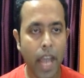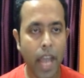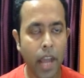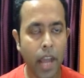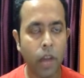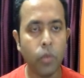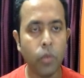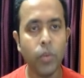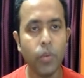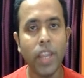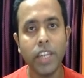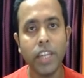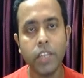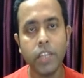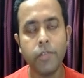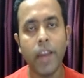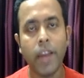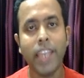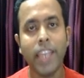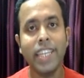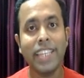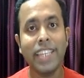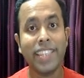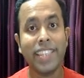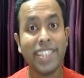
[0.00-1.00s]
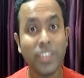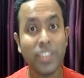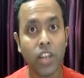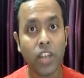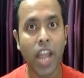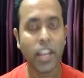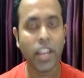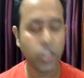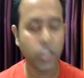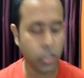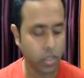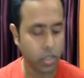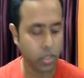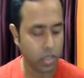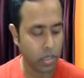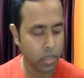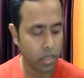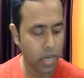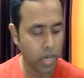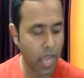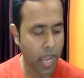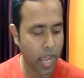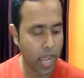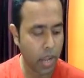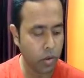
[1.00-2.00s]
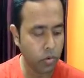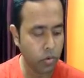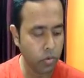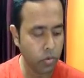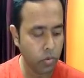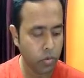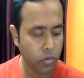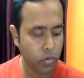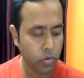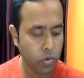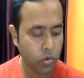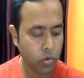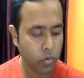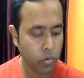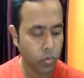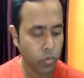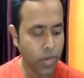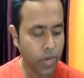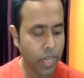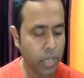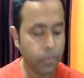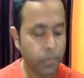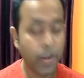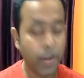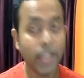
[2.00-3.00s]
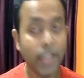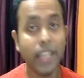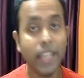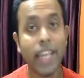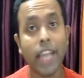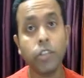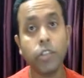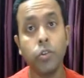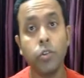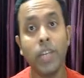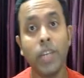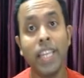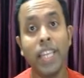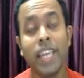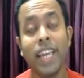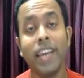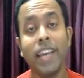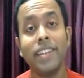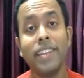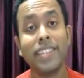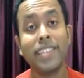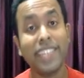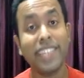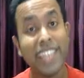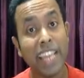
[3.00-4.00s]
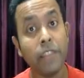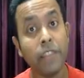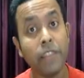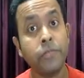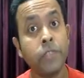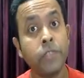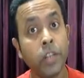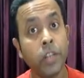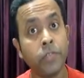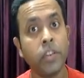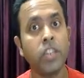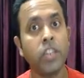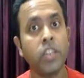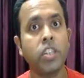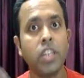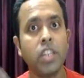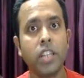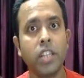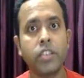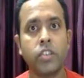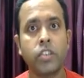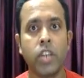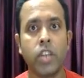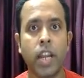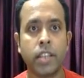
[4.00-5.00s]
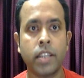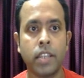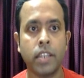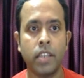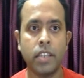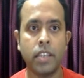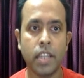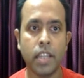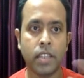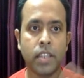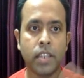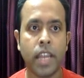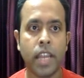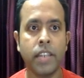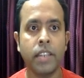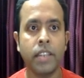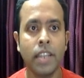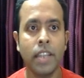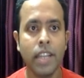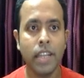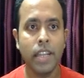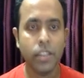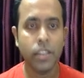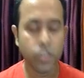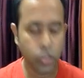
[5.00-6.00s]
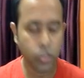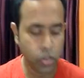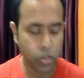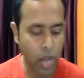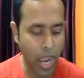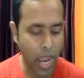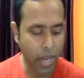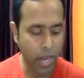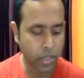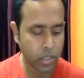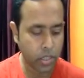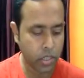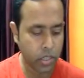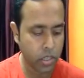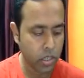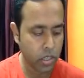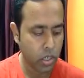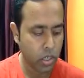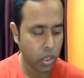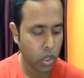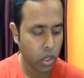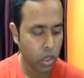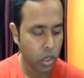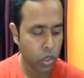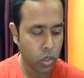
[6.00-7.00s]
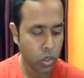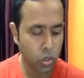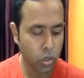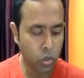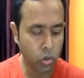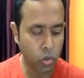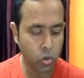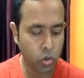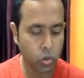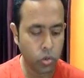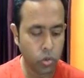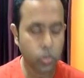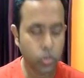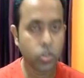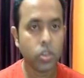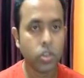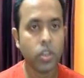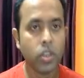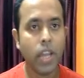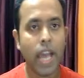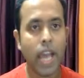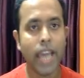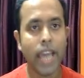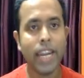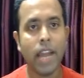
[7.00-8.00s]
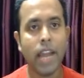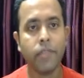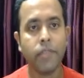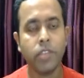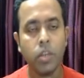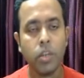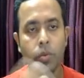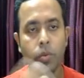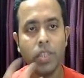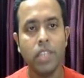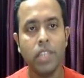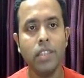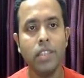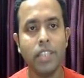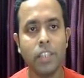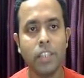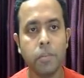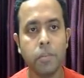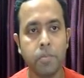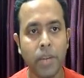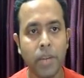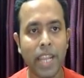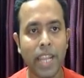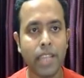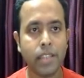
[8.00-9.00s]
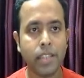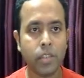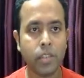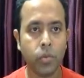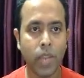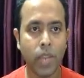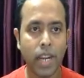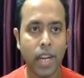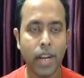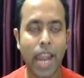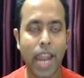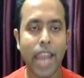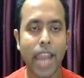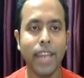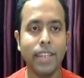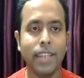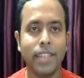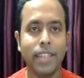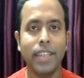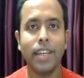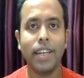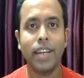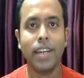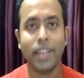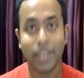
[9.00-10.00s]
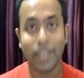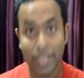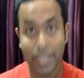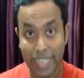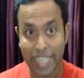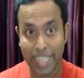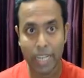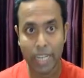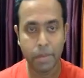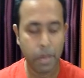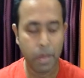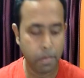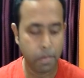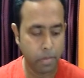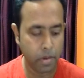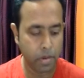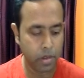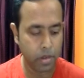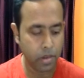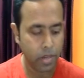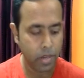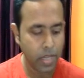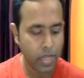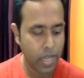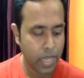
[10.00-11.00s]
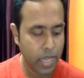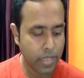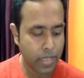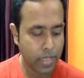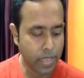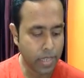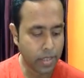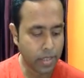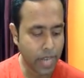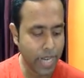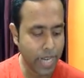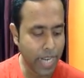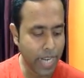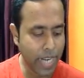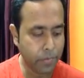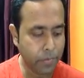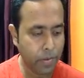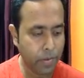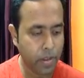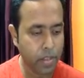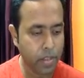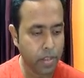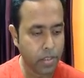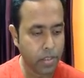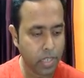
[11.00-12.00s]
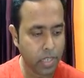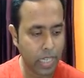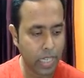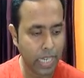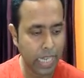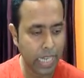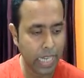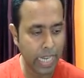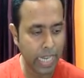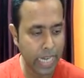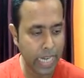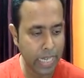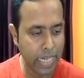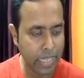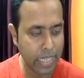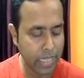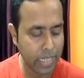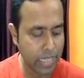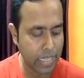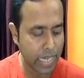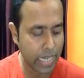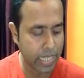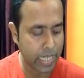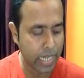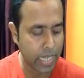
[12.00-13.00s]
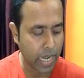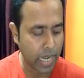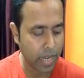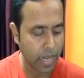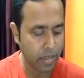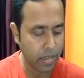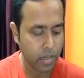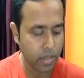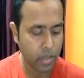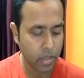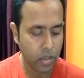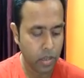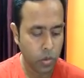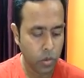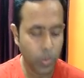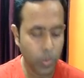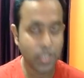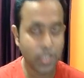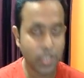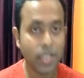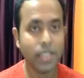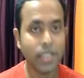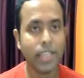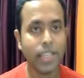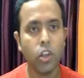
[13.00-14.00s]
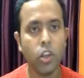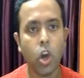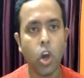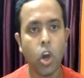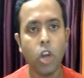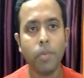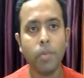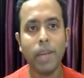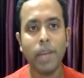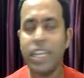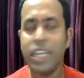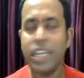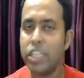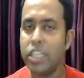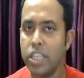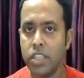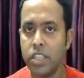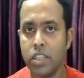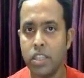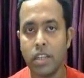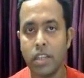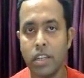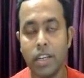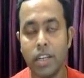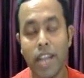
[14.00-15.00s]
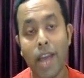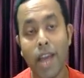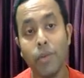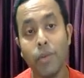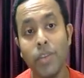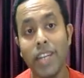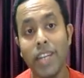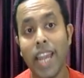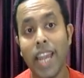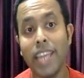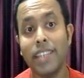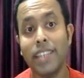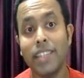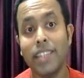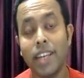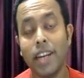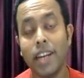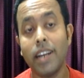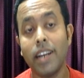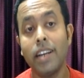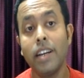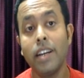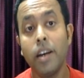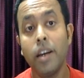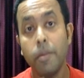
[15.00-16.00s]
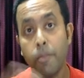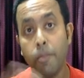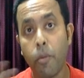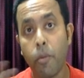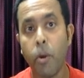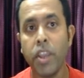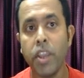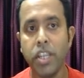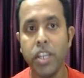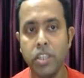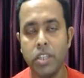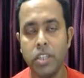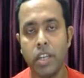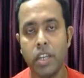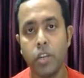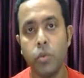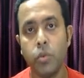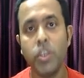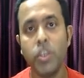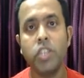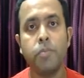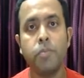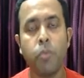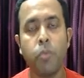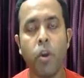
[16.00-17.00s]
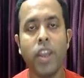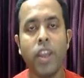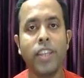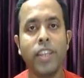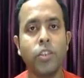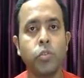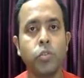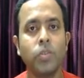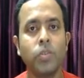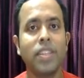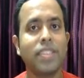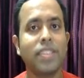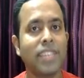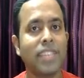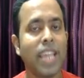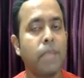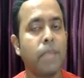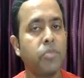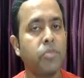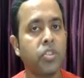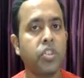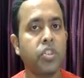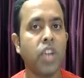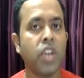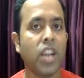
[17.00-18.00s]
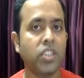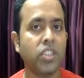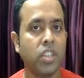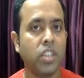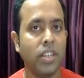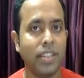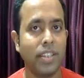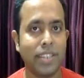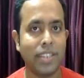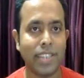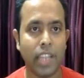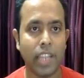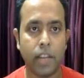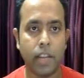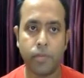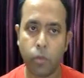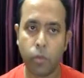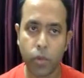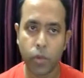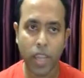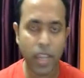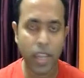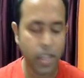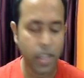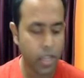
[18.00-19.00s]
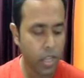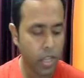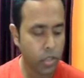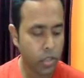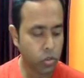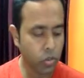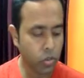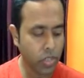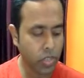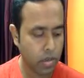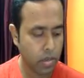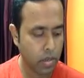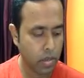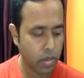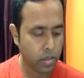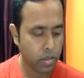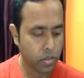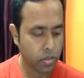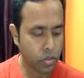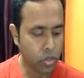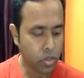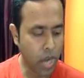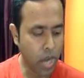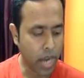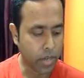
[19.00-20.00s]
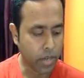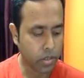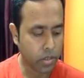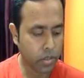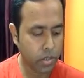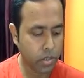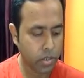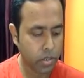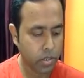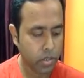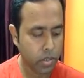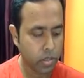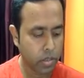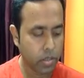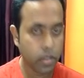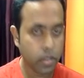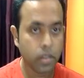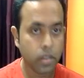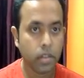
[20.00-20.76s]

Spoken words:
now we are defining a structure. Now we are defining actually here self-referential structure. Just write struct node, and after within this brace we are write their data member. Just write at first int data, which is a normal integer. Now we write the pointer which points to the same structure itself. Okay, struct